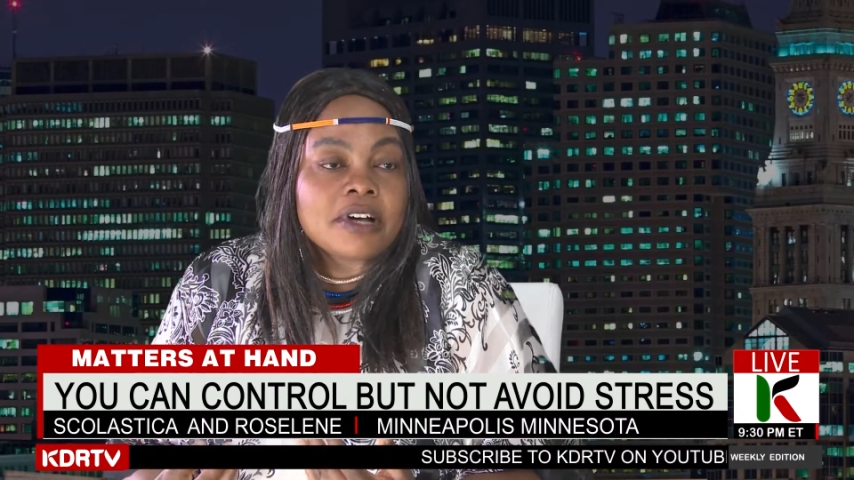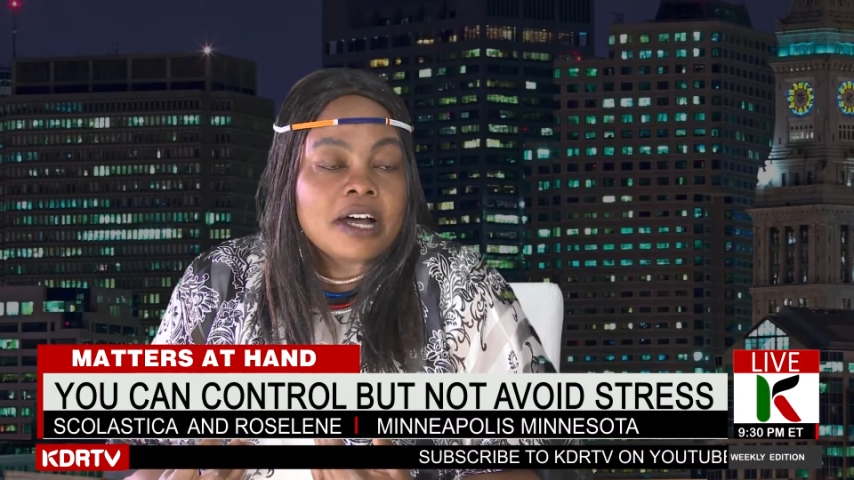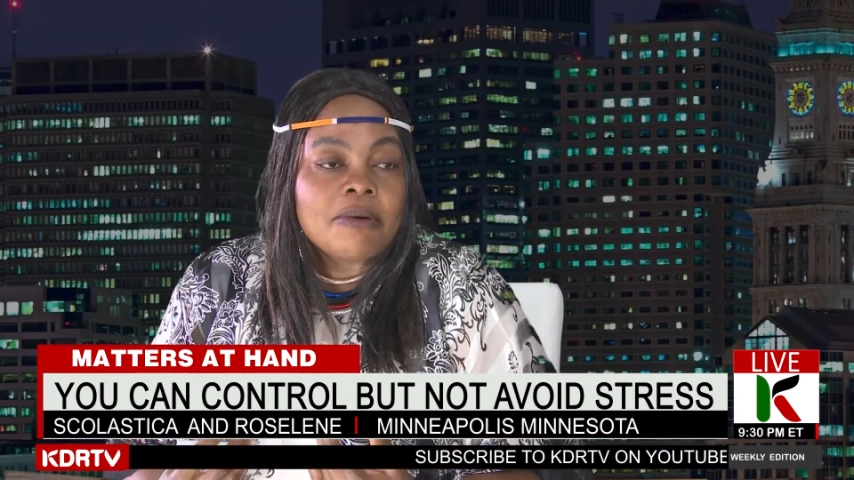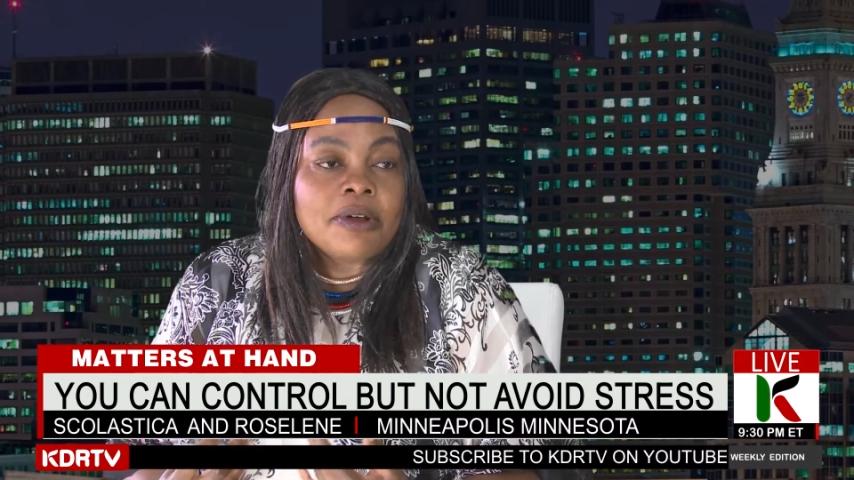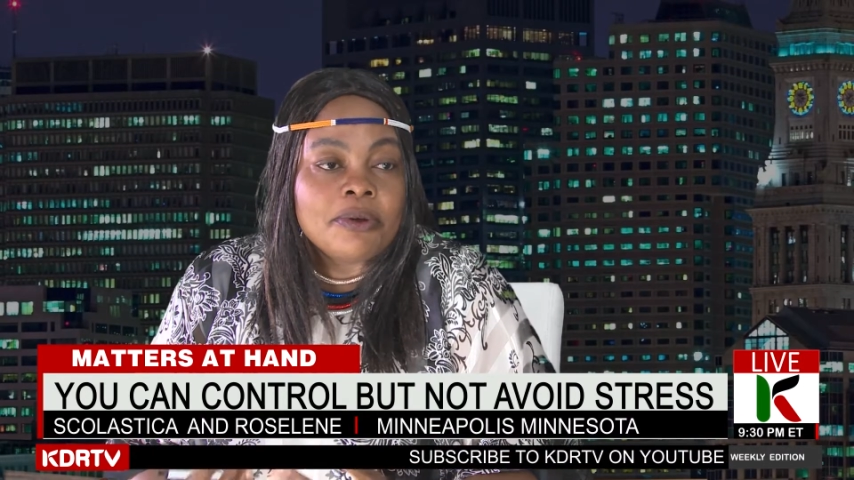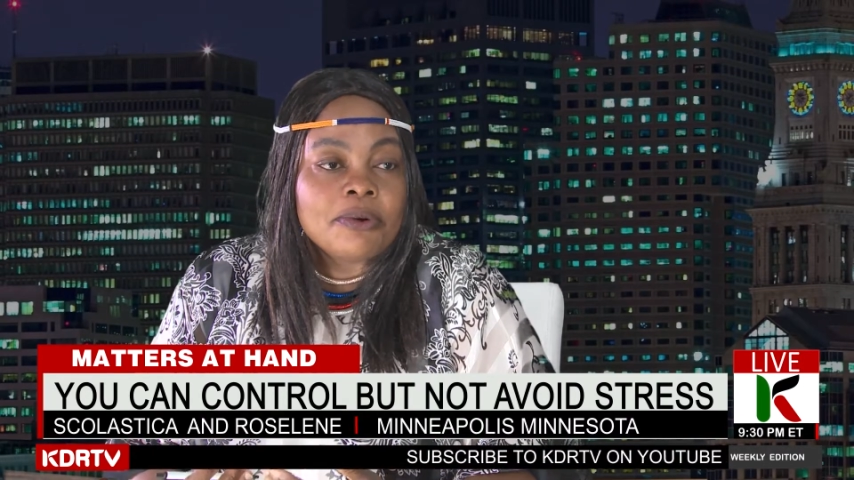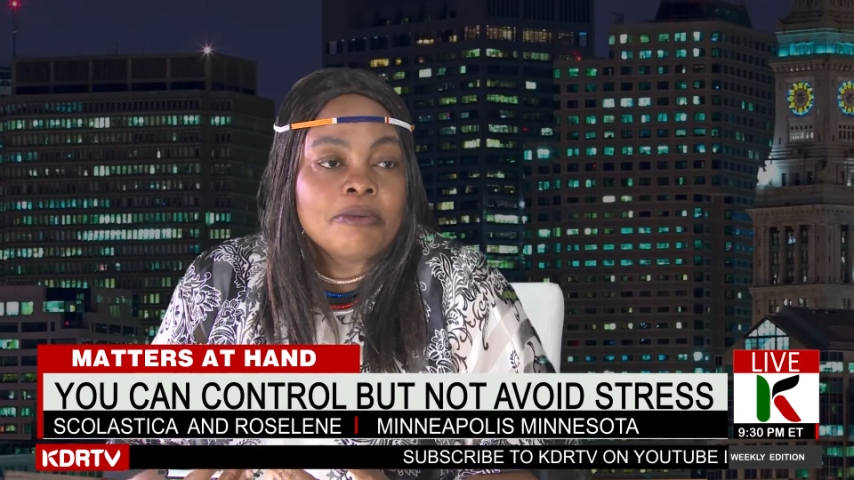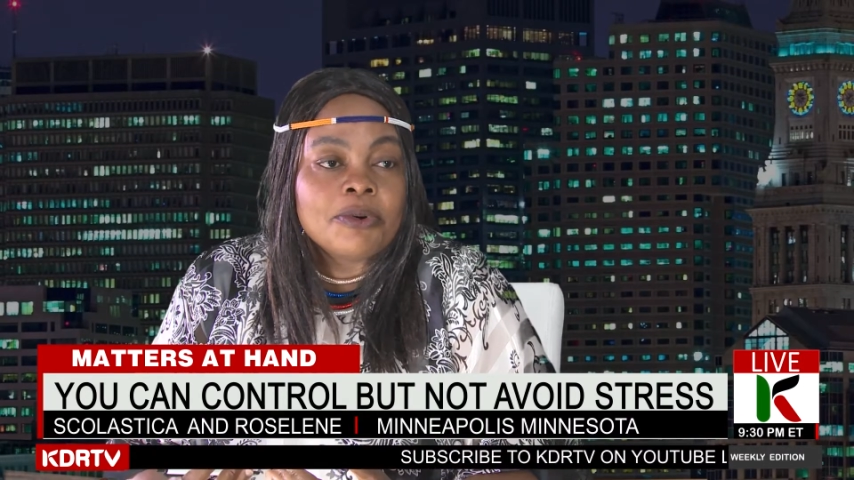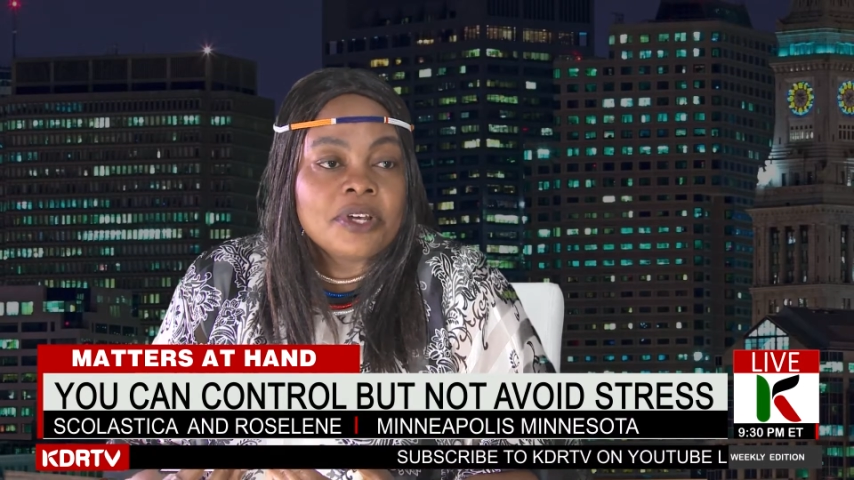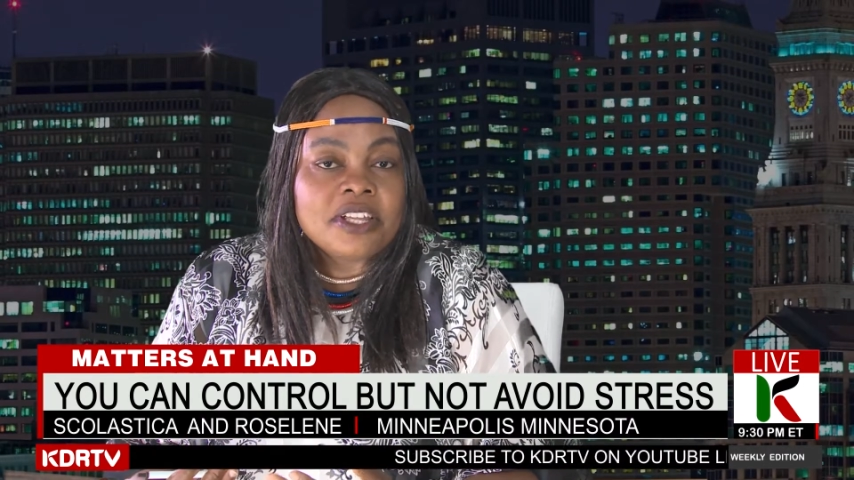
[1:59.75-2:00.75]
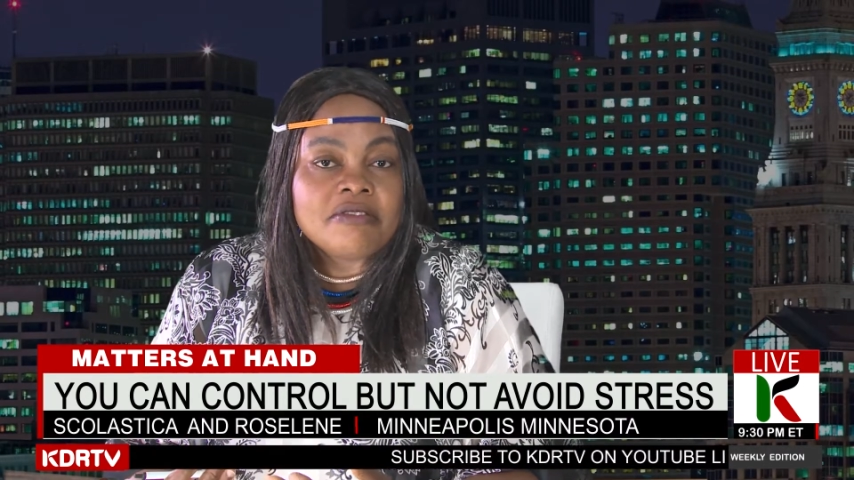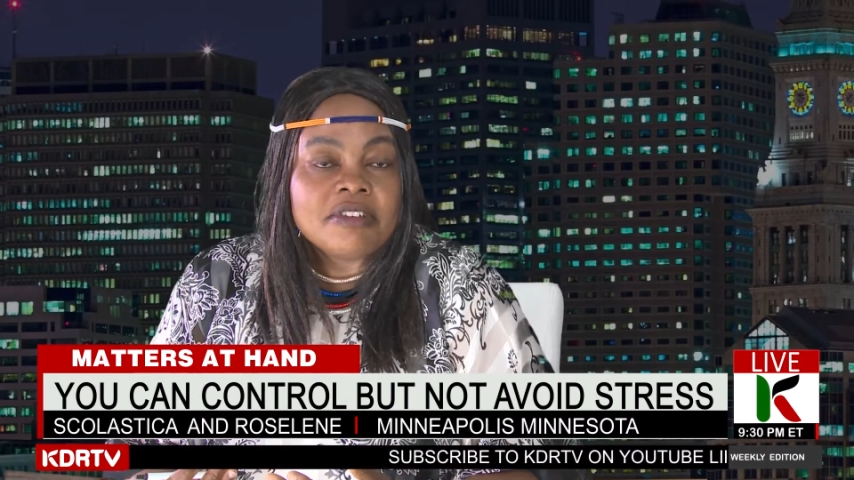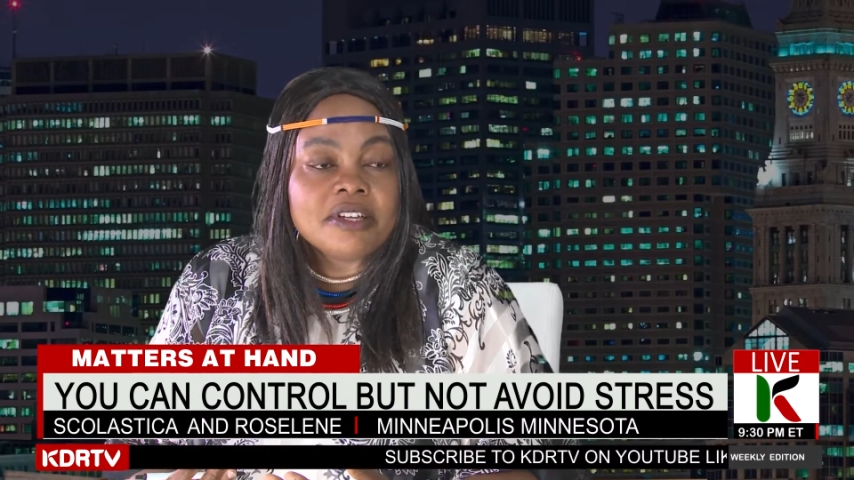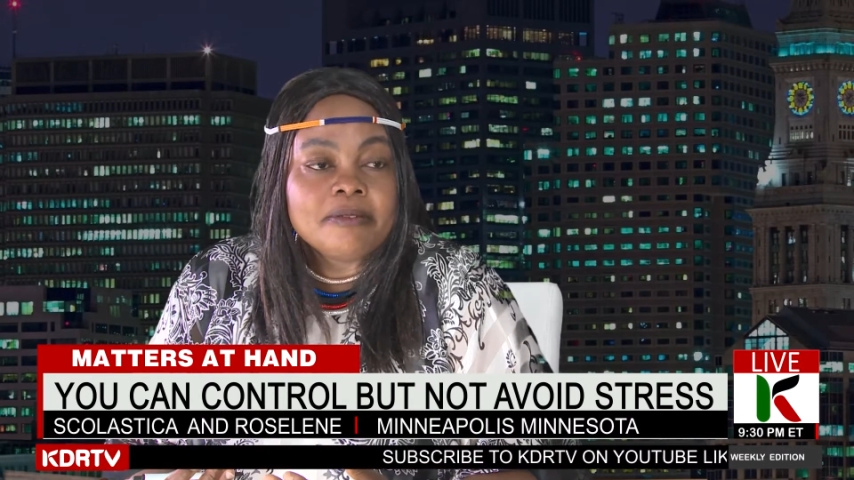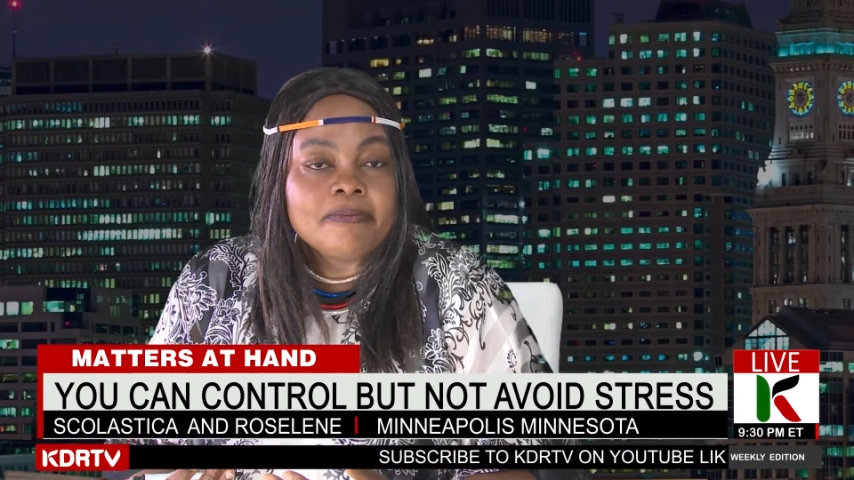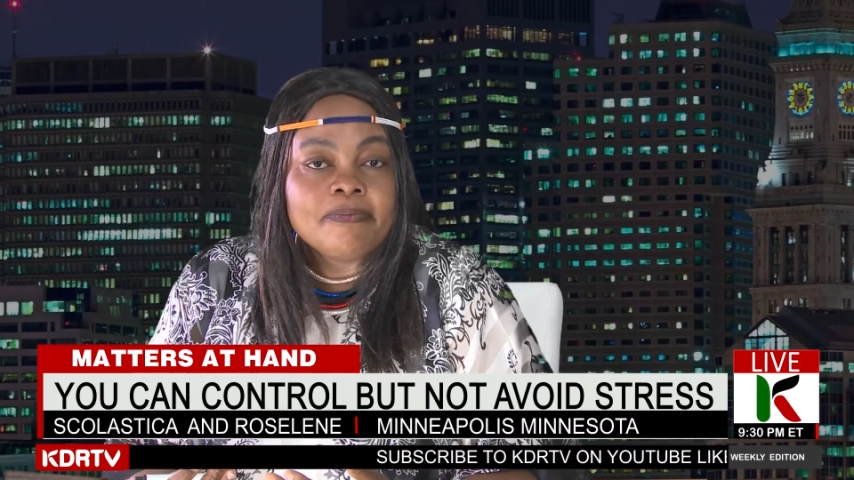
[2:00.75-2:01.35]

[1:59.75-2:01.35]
our normal living.